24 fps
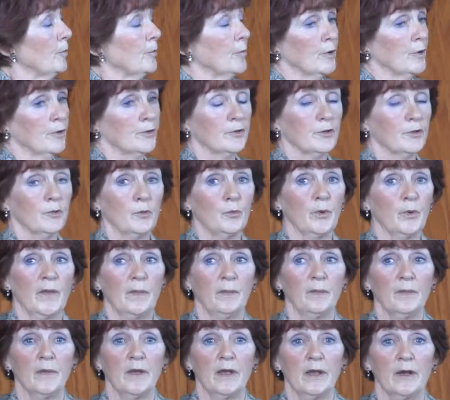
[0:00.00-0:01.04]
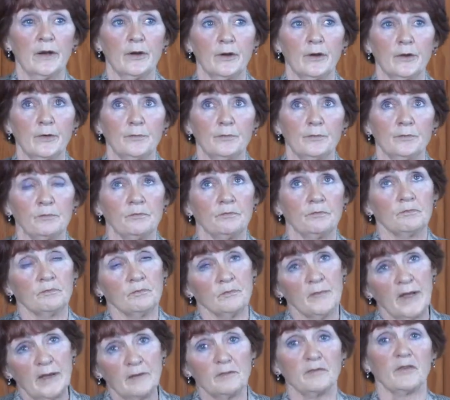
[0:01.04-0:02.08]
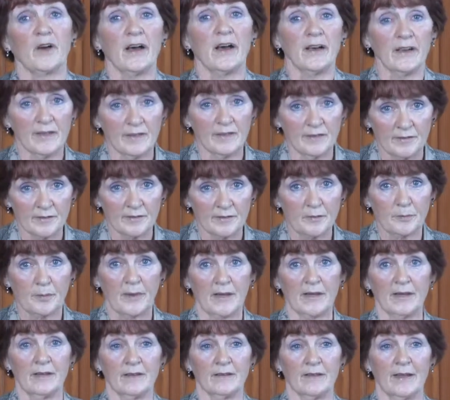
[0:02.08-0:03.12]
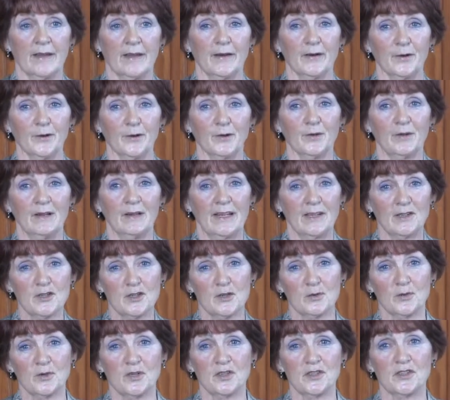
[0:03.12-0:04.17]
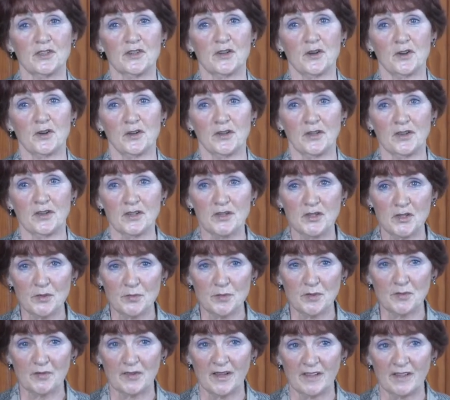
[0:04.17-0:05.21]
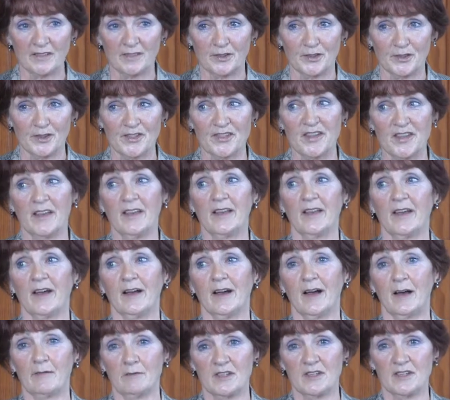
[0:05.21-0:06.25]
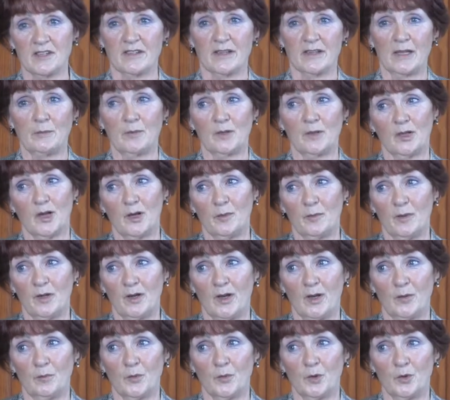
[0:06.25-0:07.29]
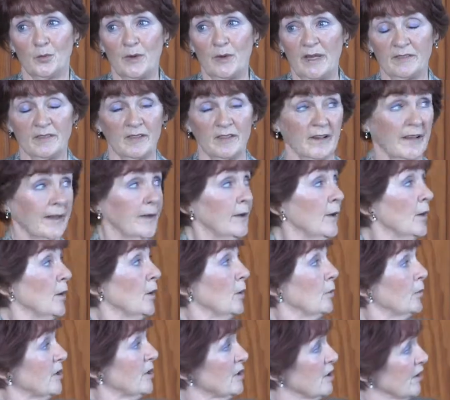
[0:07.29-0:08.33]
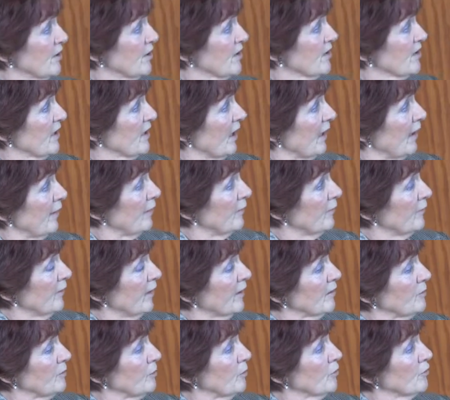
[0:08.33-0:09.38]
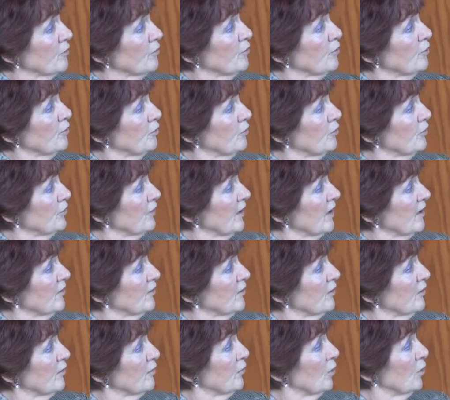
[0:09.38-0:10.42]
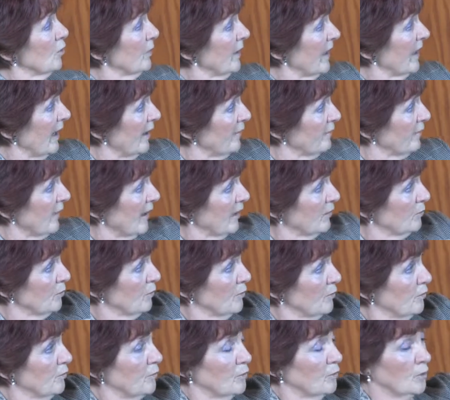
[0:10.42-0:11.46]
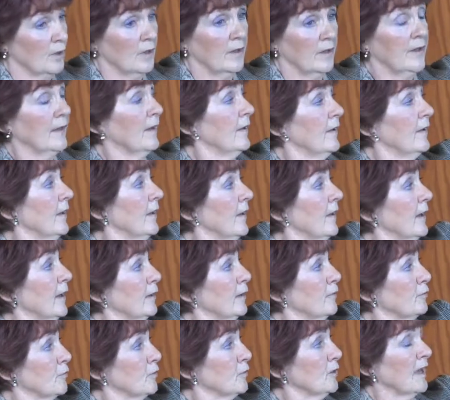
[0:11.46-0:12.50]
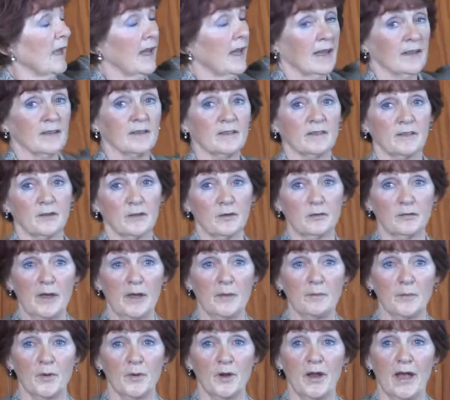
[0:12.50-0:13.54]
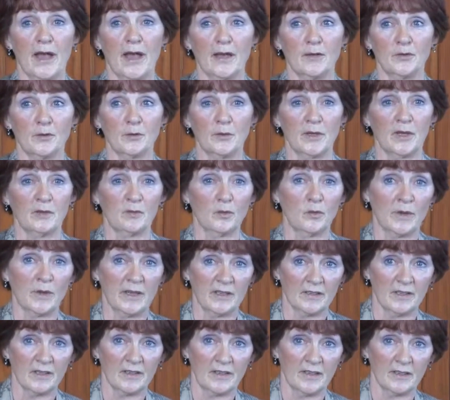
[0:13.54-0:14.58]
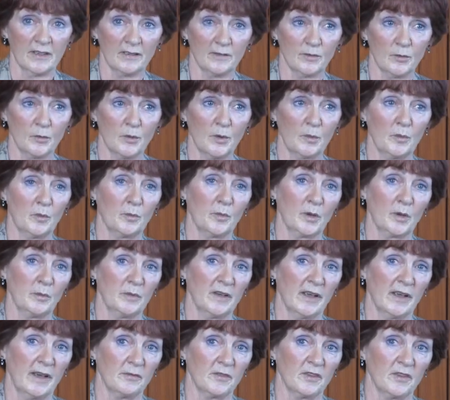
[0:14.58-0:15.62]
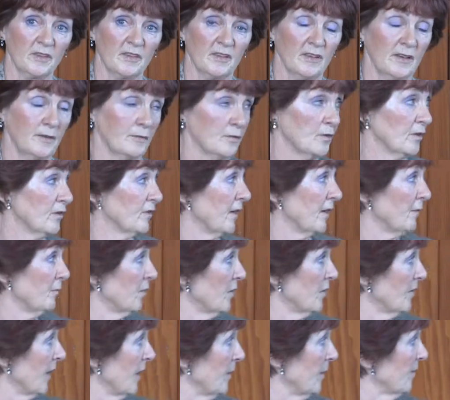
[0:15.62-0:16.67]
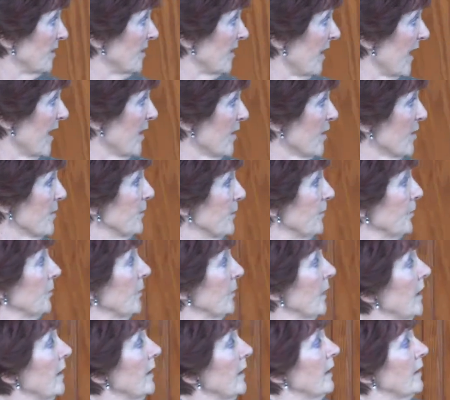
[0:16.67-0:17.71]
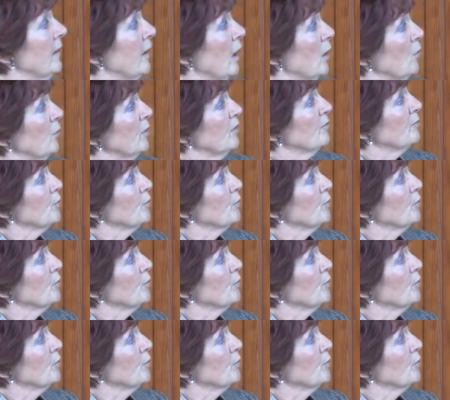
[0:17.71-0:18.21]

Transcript: but when they're advised by their lecturers or their supervisors, obviously they will come along more readily. We just have, I suppose, two sessions full. We have that one full uh, for CACs in November, and we have a waiting list, so we would probably have to deliver several times there. Now, we've